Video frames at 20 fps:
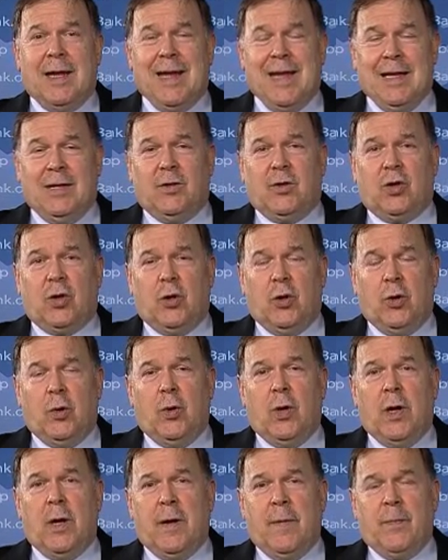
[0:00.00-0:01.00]

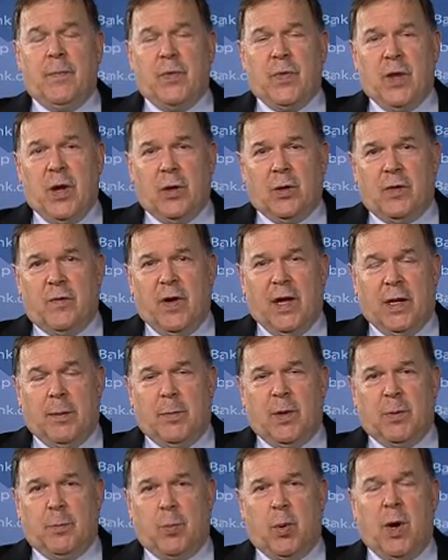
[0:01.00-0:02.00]
into their
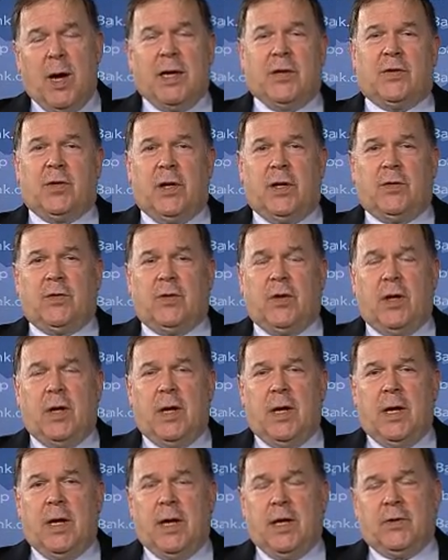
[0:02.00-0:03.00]
development process.
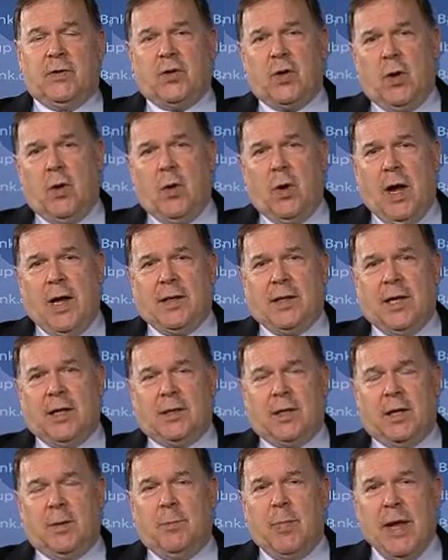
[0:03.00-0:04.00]
And so I
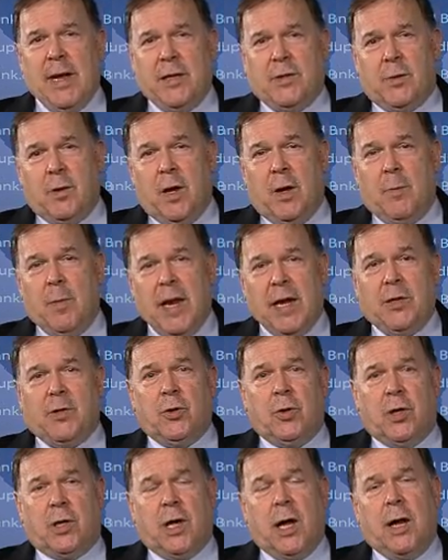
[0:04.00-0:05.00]
think that a
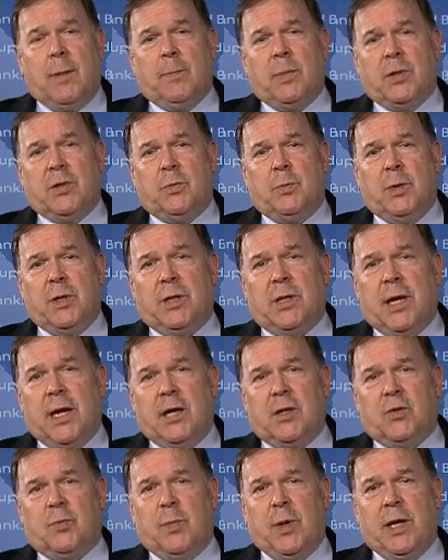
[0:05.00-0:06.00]
major accomplishment
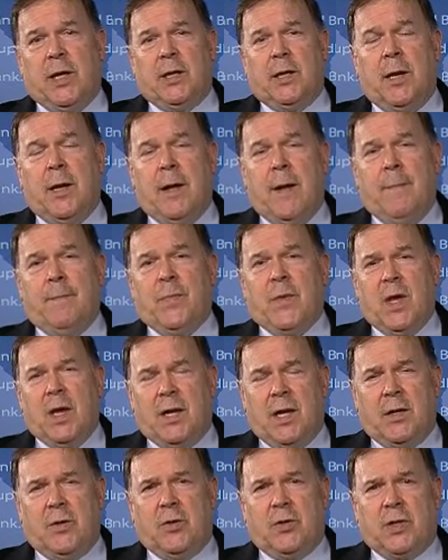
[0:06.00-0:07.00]
has been
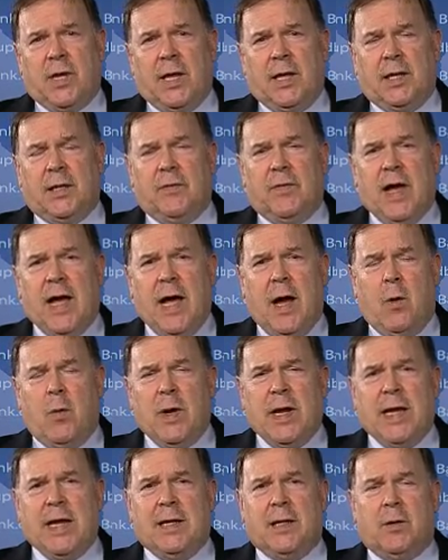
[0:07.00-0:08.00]
an understanding of how
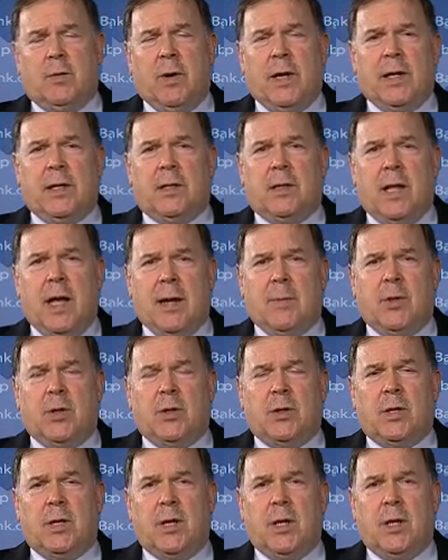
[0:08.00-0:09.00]
we integrate
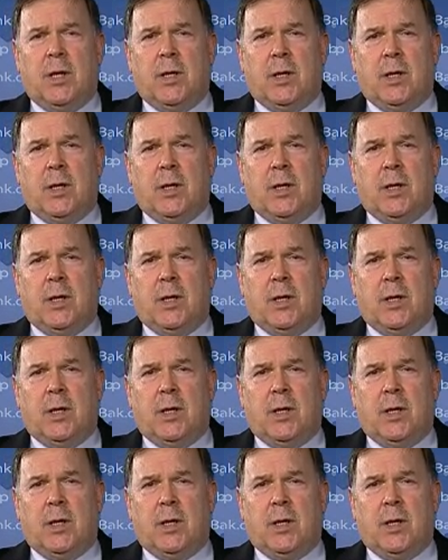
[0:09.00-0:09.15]
climate